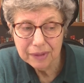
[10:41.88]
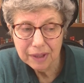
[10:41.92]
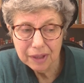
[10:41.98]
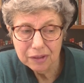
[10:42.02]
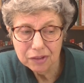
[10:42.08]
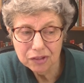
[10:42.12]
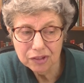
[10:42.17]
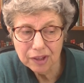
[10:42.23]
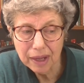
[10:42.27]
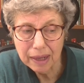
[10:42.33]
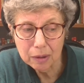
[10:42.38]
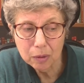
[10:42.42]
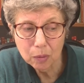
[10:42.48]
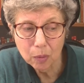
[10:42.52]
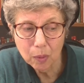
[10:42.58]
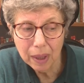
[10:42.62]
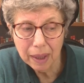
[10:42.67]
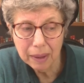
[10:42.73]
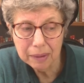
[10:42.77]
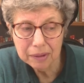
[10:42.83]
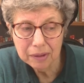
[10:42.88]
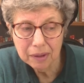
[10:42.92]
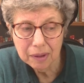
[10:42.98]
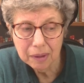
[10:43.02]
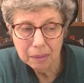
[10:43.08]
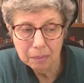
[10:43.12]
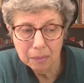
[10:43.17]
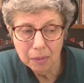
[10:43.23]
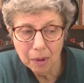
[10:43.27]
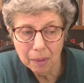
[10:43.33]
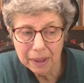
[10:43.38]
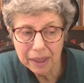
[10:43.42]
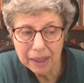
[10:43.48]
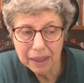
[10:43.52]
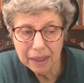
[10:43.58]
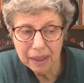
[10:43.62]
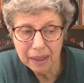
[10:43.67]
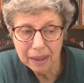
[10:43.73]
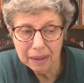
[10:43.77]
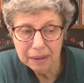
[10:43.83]
Salwan
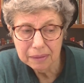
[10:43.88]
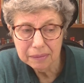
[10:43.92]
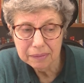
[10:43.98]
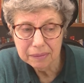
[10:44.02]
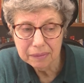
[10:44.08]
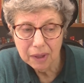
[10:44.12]
Momika,